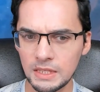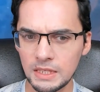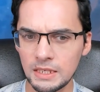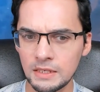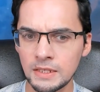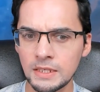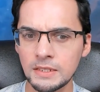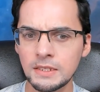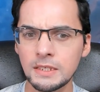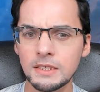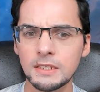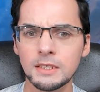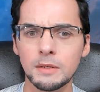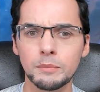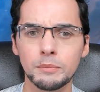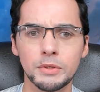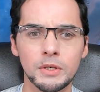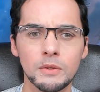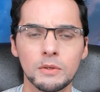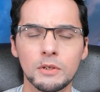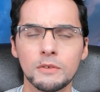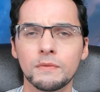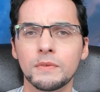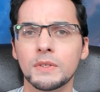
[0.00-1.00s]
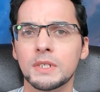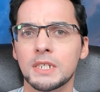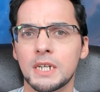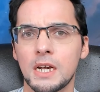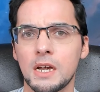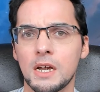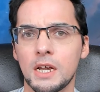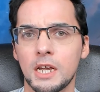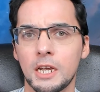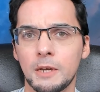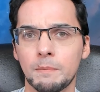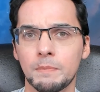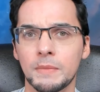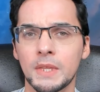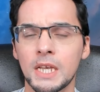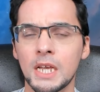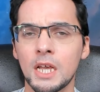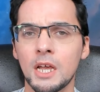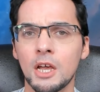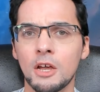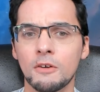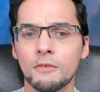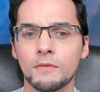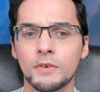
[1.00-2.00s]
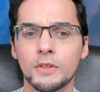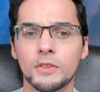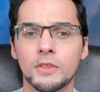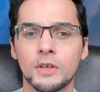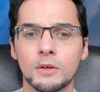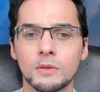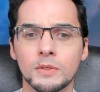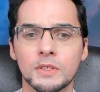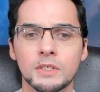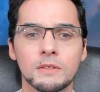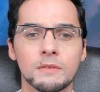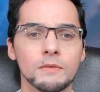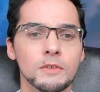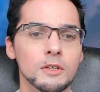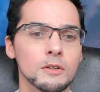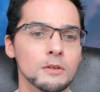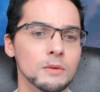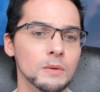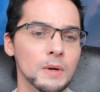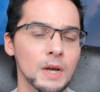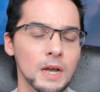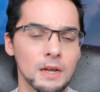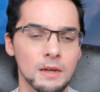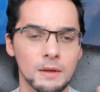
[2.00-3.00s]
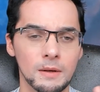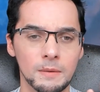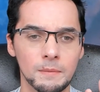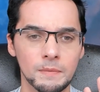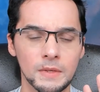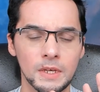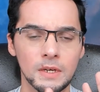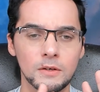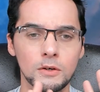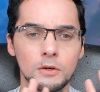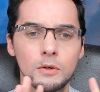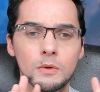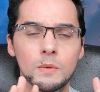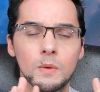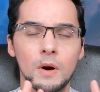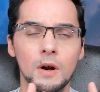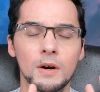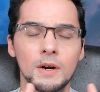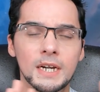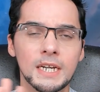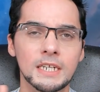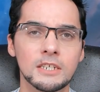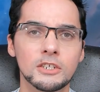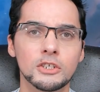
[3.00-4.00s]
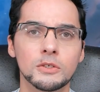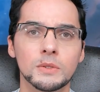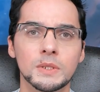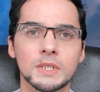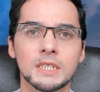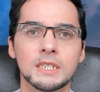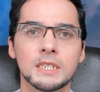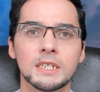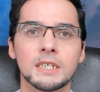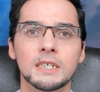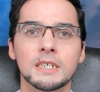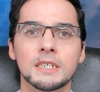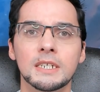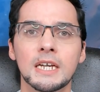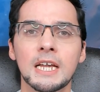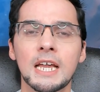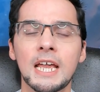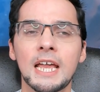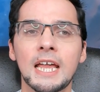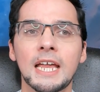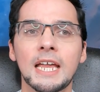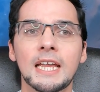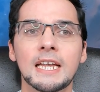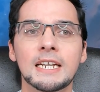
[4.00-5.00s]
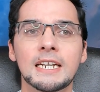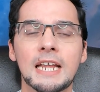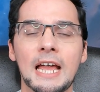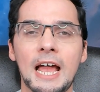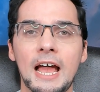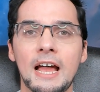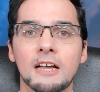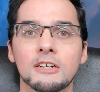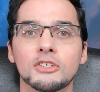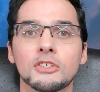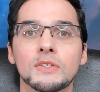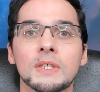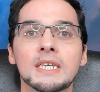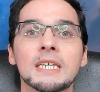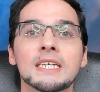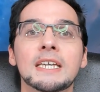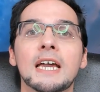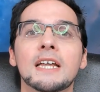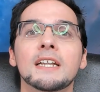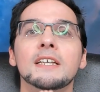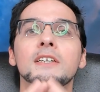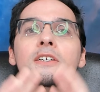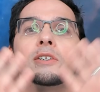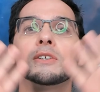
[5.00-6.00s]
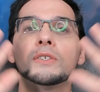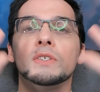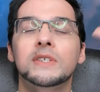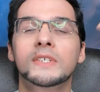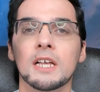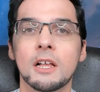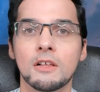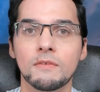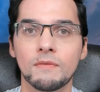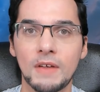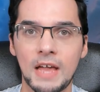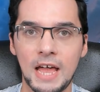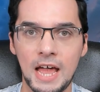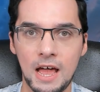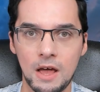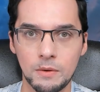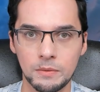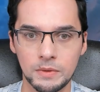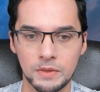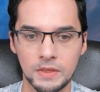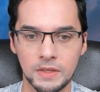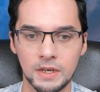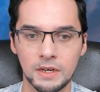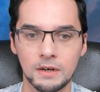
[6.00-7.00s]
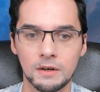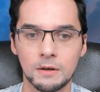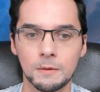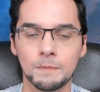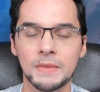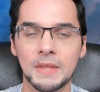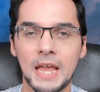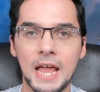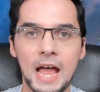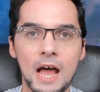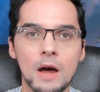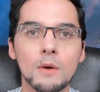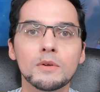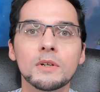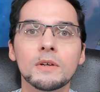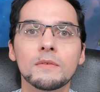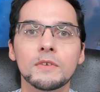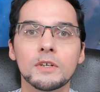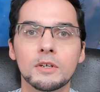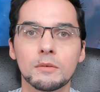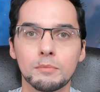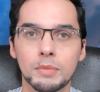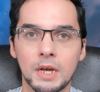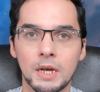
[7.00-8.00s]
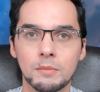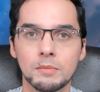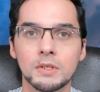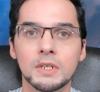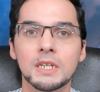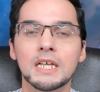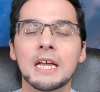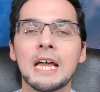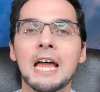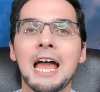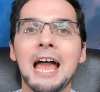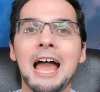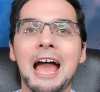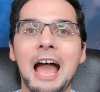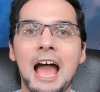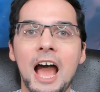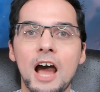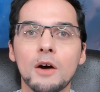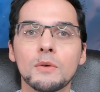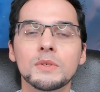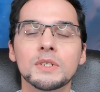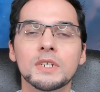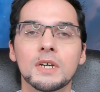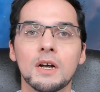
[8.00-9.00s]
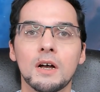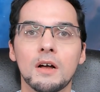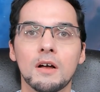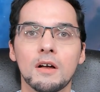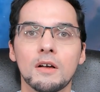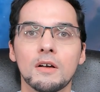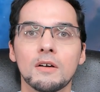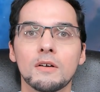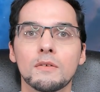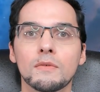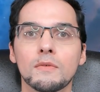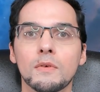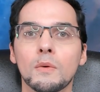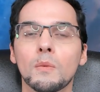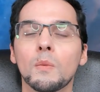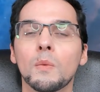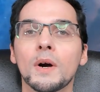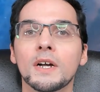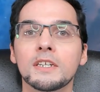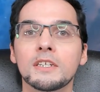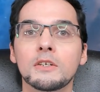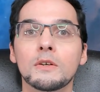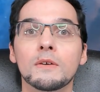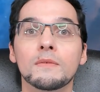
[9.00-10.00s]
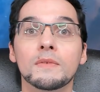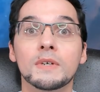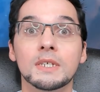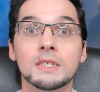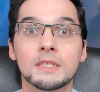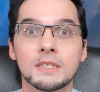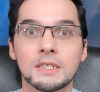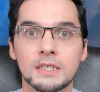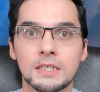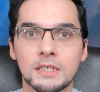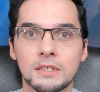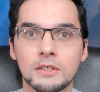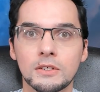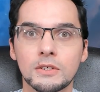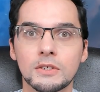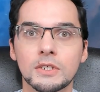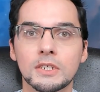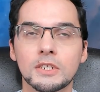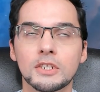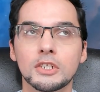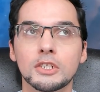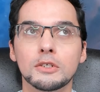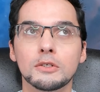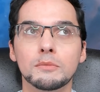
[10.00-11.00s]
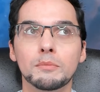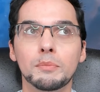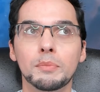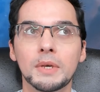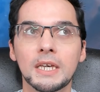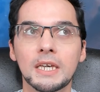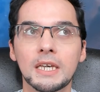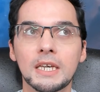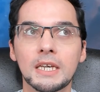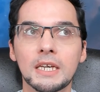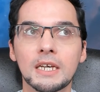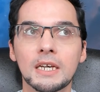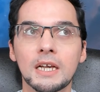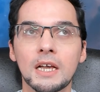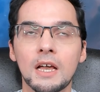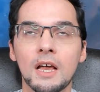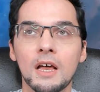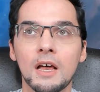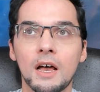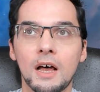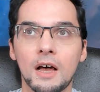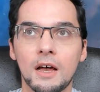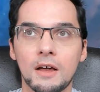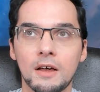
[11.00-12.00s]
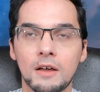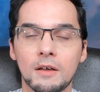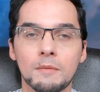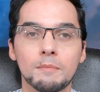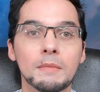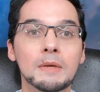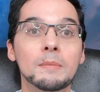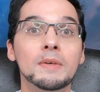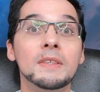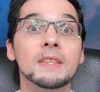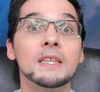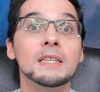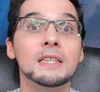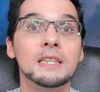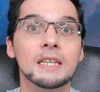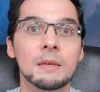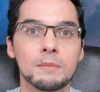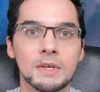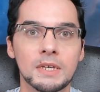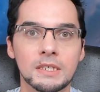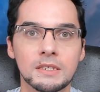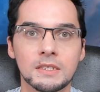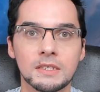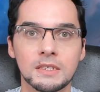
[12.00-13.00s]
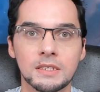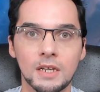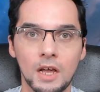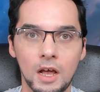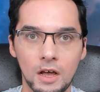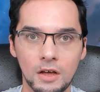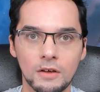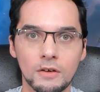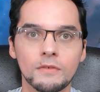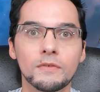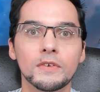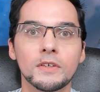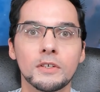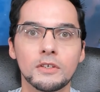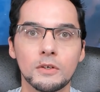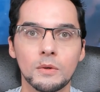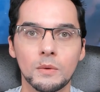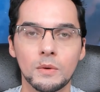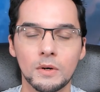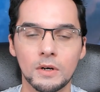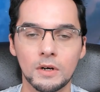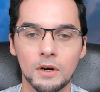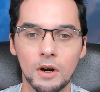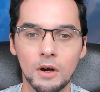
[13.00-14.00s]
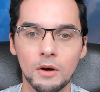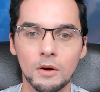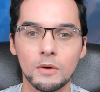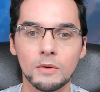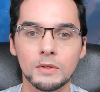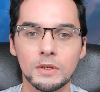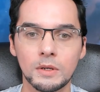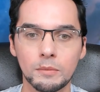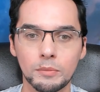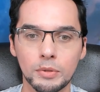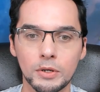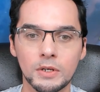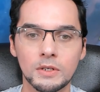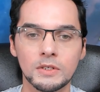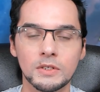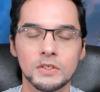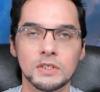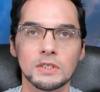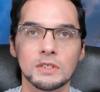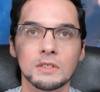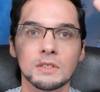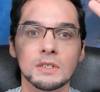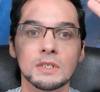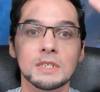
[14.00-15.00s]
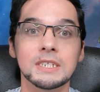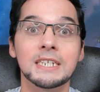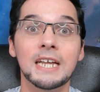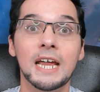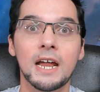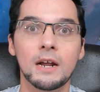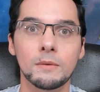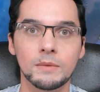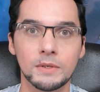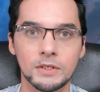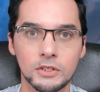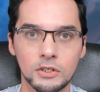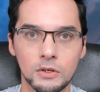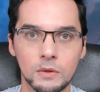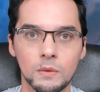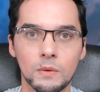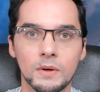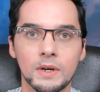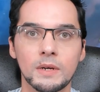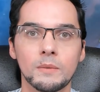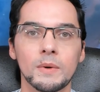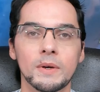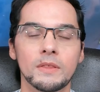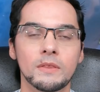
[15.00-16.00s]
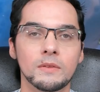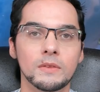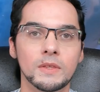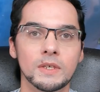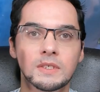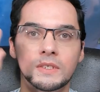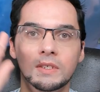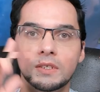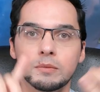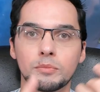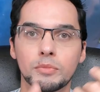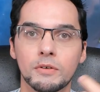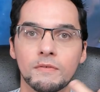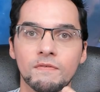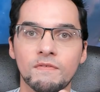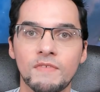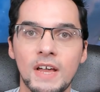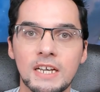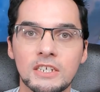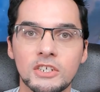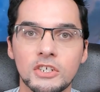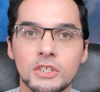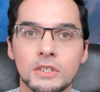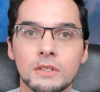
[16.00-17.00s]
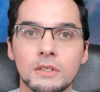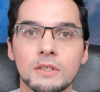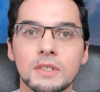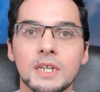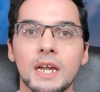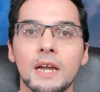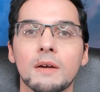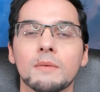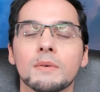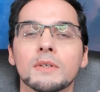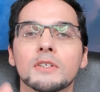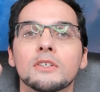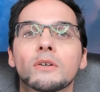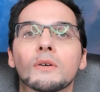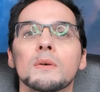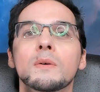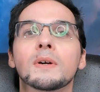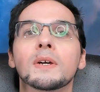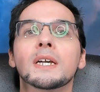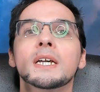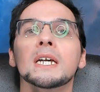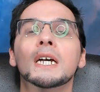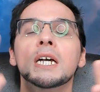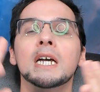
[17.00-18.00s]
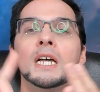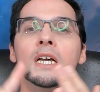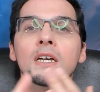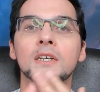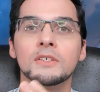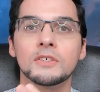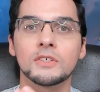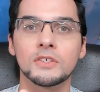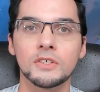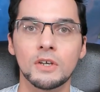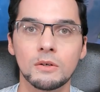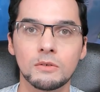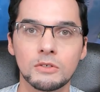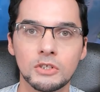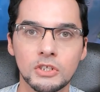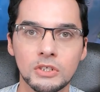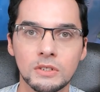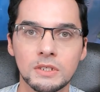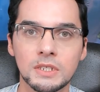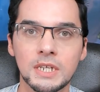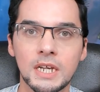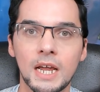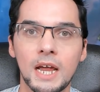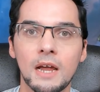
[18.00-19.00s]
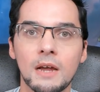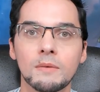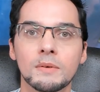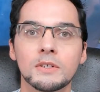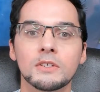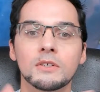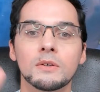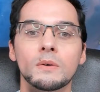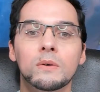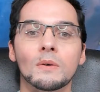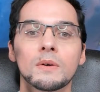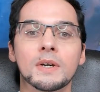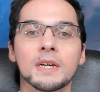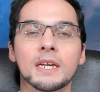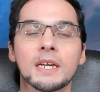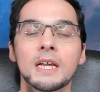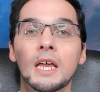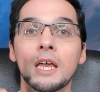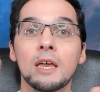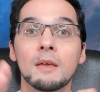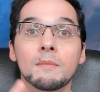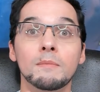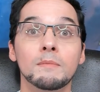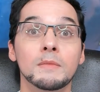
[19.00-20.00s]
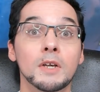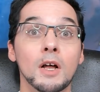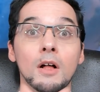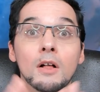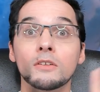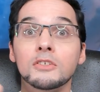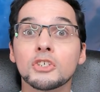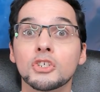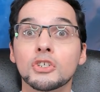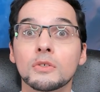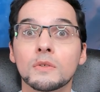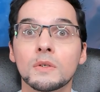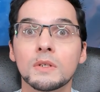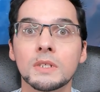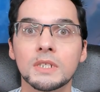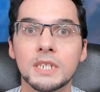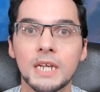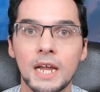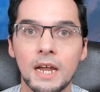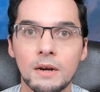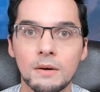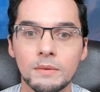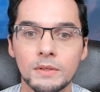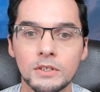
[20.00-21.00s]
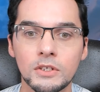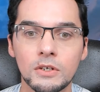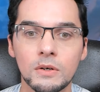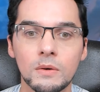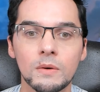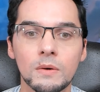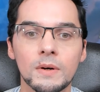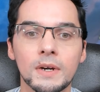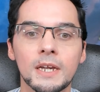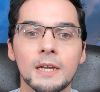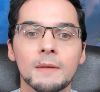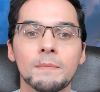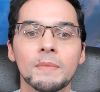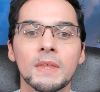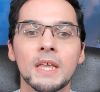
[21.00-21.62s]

This is a beautiful time for those of you who are interested in actually getting yourself out there, out of your bubble, out of what you have considered to be maybe the limits of your own personal territory, whether this is professional territory, social territory, cultural territory.